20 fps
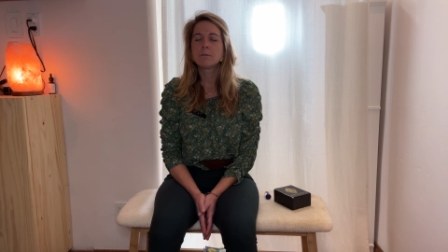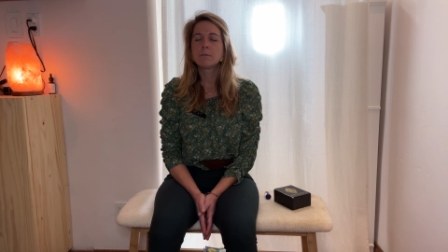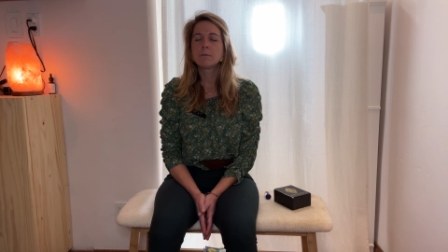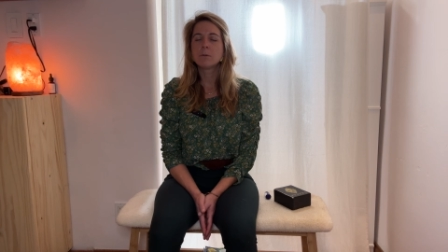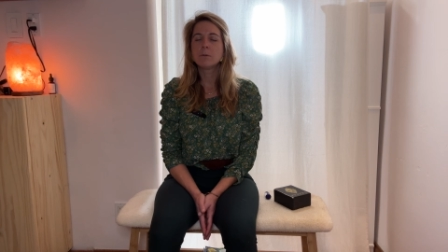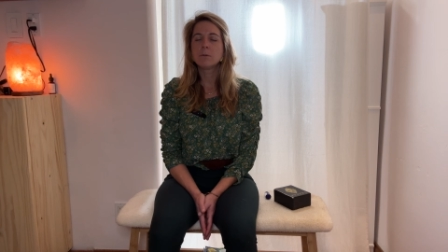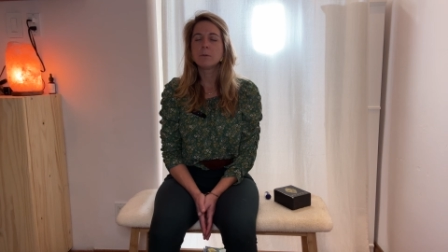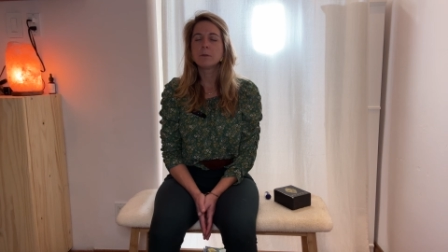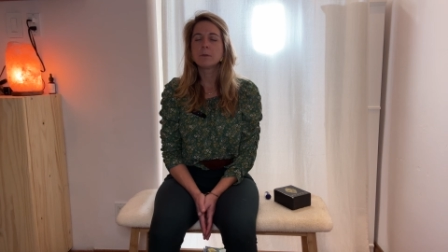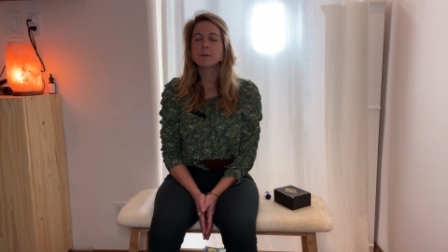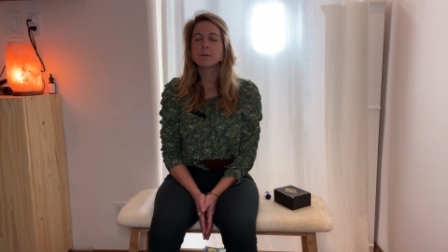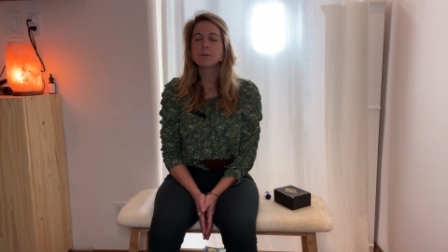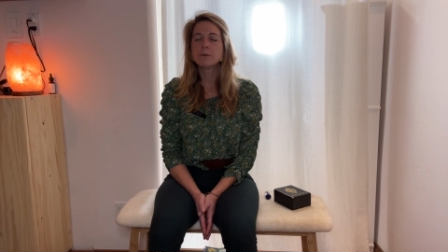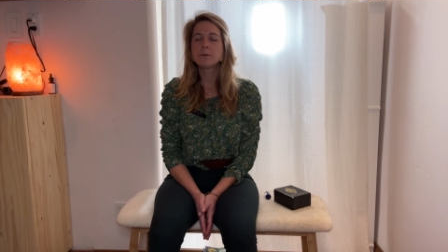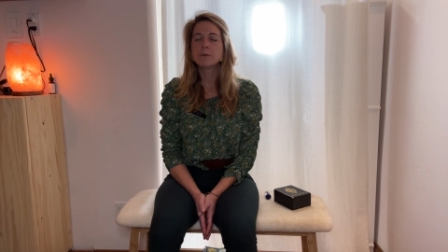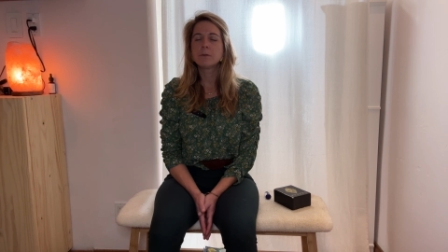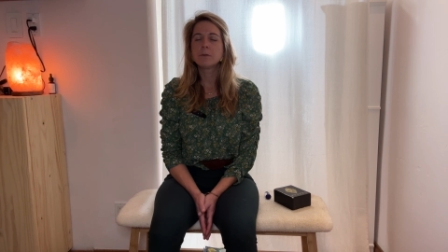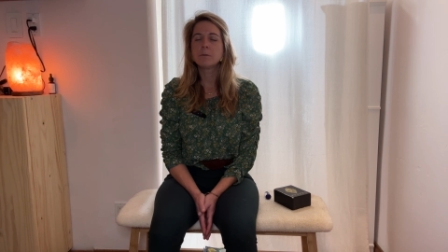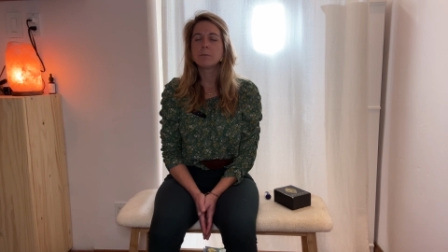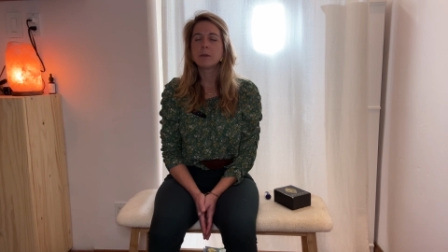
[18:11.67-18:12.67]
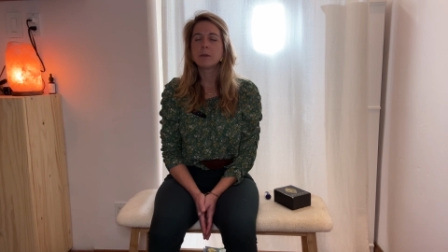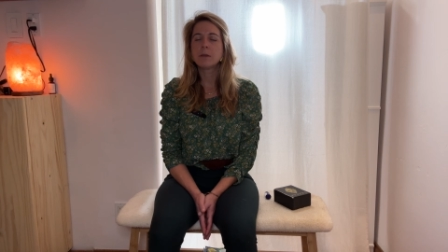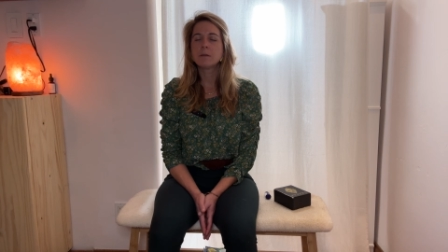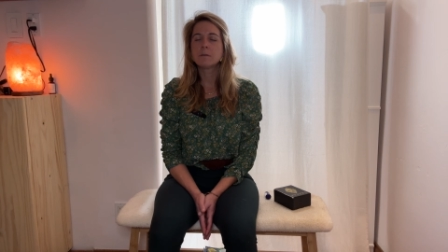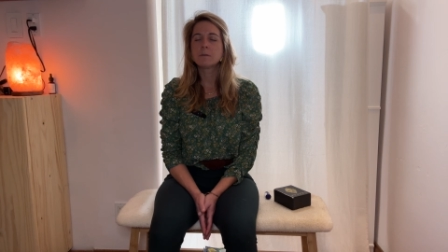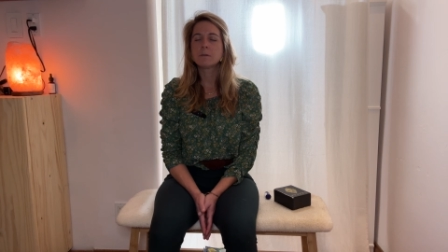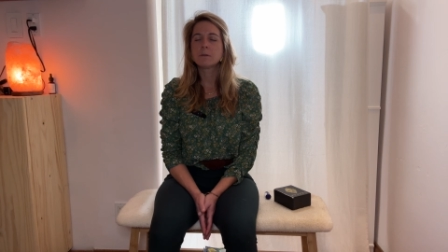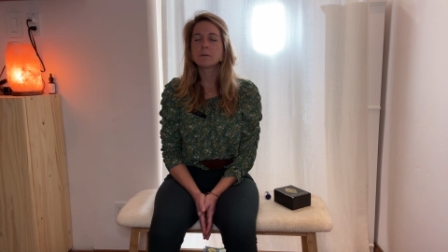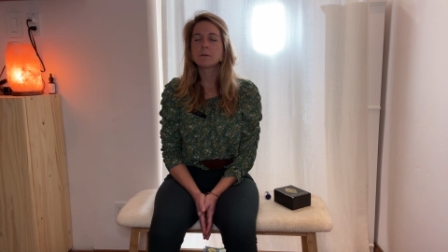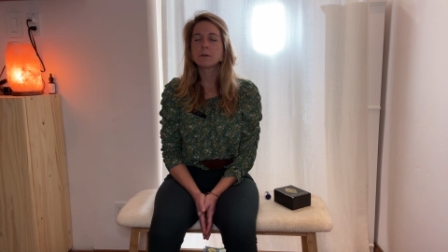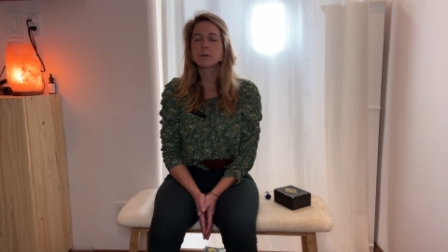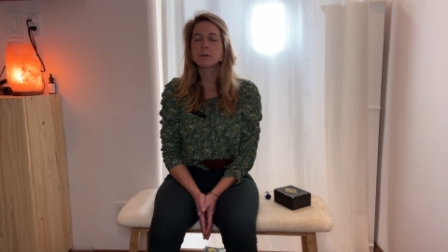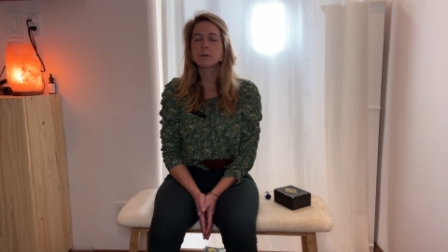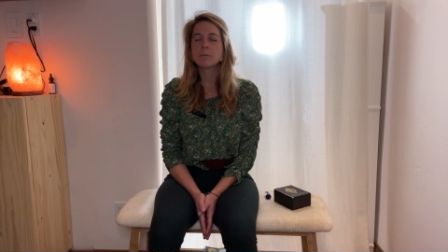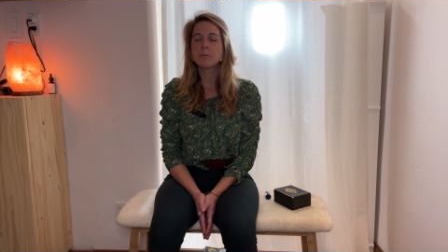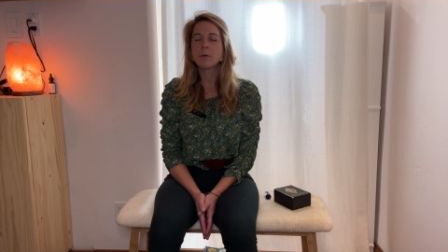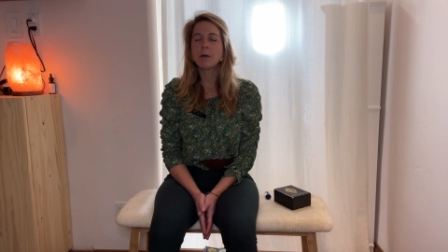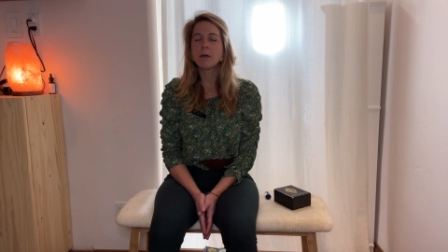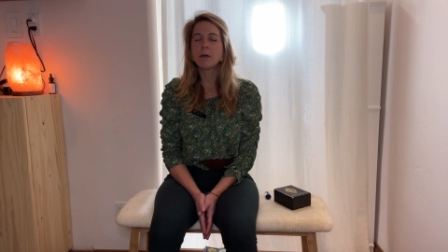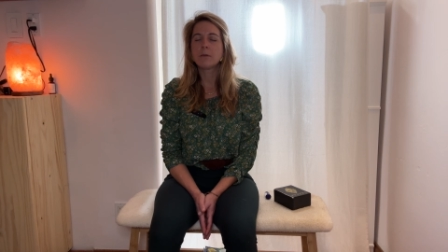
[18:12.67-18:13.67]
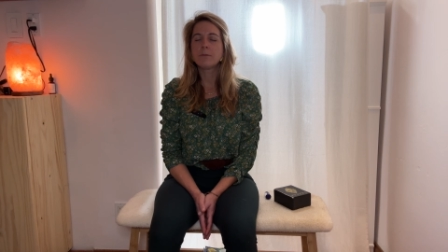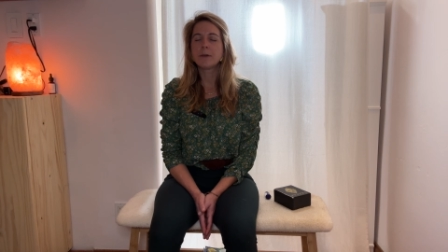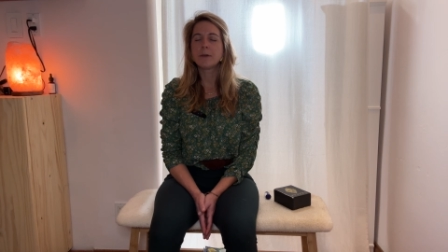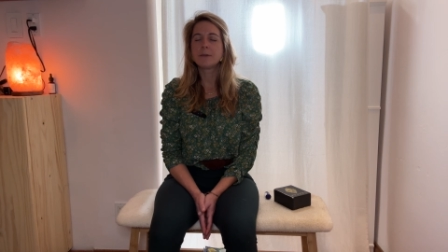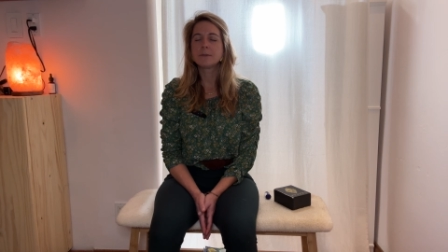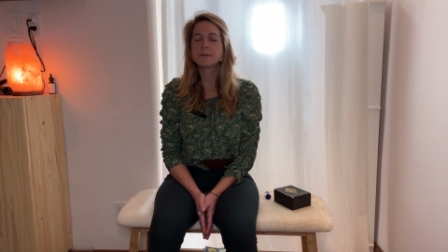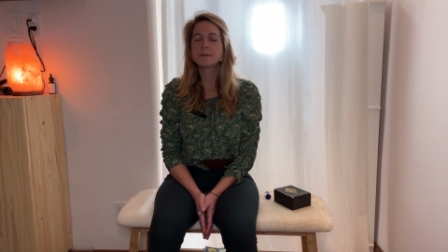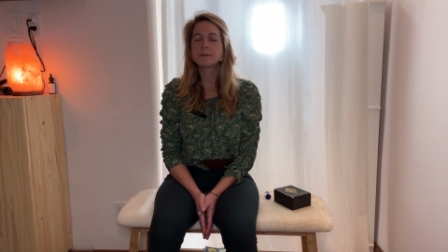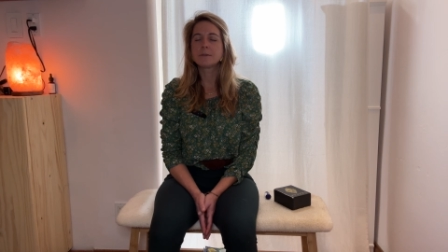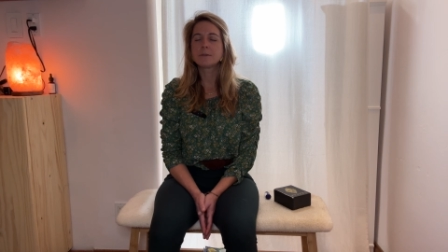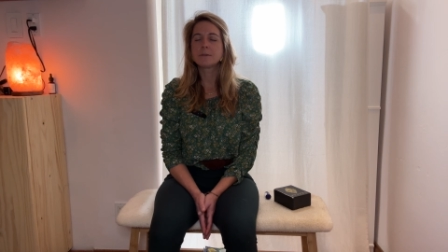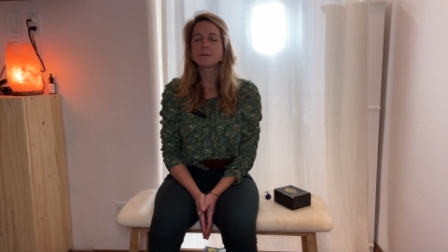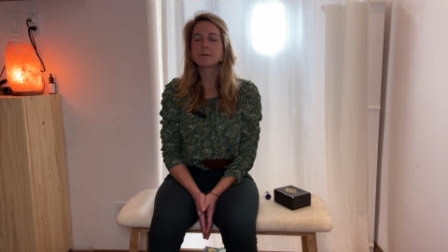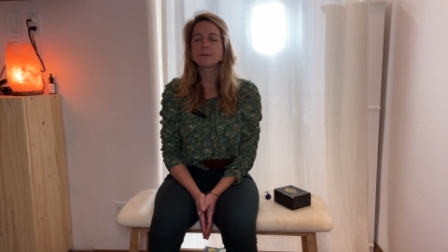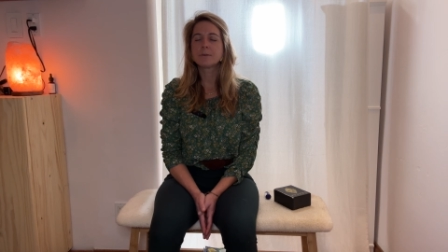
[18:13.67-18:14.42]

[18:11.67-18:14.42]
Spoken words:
fully into the basin at your pelvis.